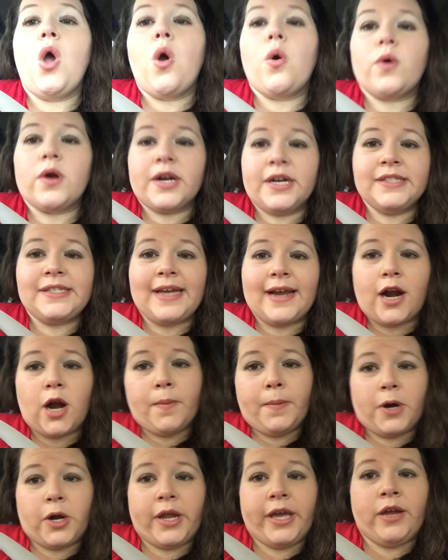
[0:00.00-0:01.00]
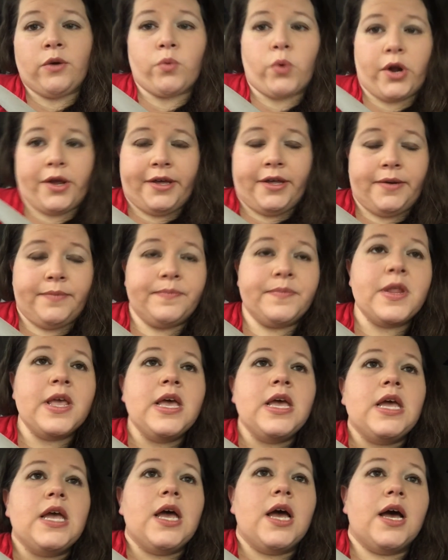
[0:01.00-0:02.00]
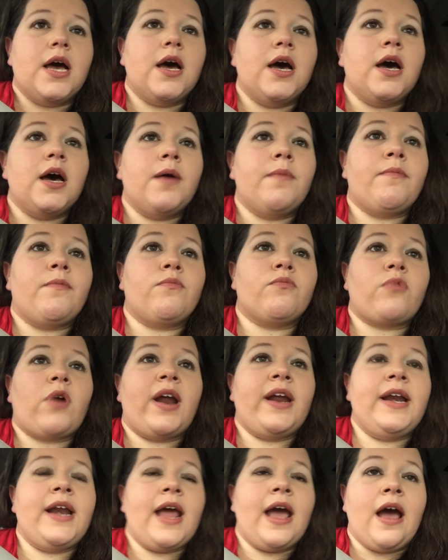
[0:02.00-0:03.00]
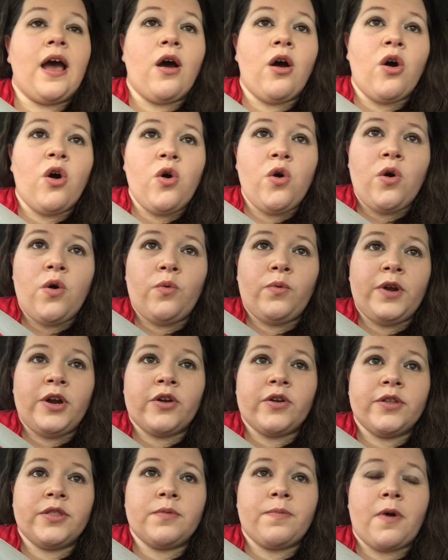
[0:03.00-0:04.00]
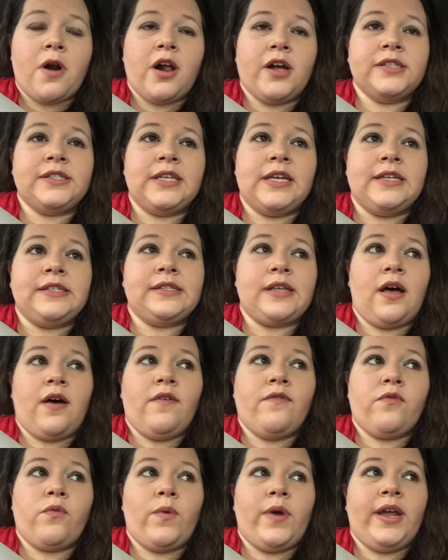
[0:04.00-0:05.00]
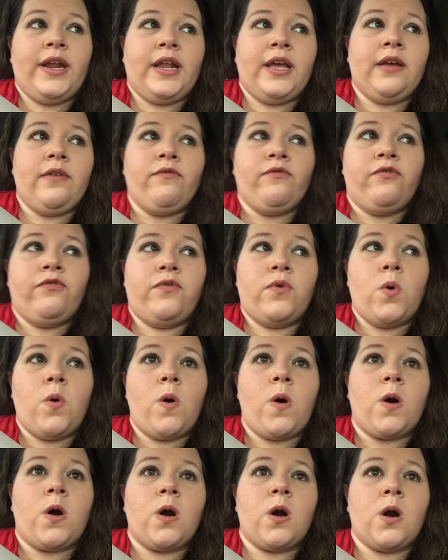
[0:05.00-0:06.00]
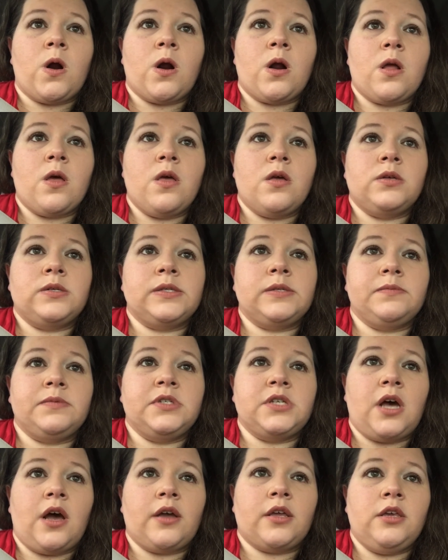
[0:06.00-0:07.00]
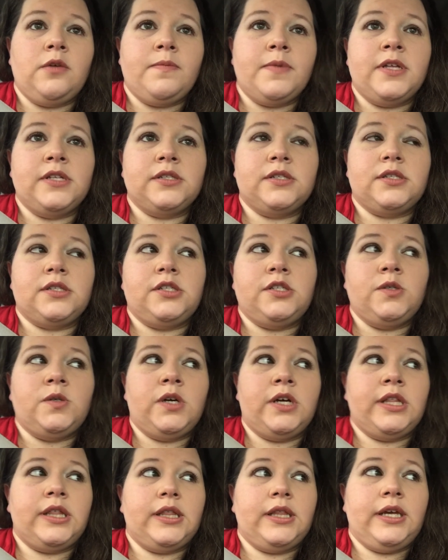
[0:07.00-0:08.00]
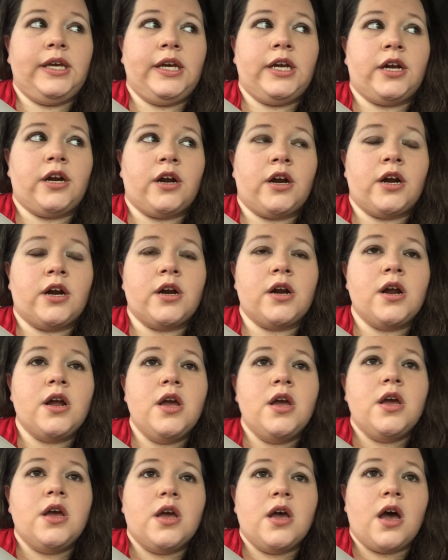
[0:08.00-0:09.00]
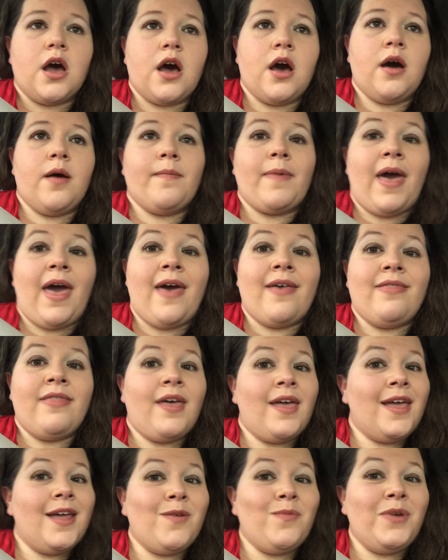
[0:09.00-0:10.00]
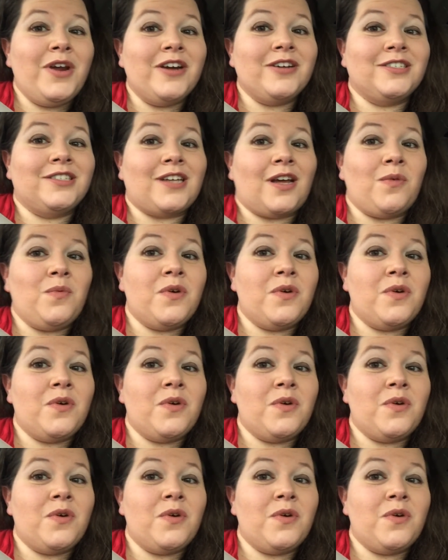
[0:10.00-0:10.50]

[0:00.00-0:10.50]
we're going to take our birdie and run. Right now, we're in the process of waiting for some documents to clear. And then we're done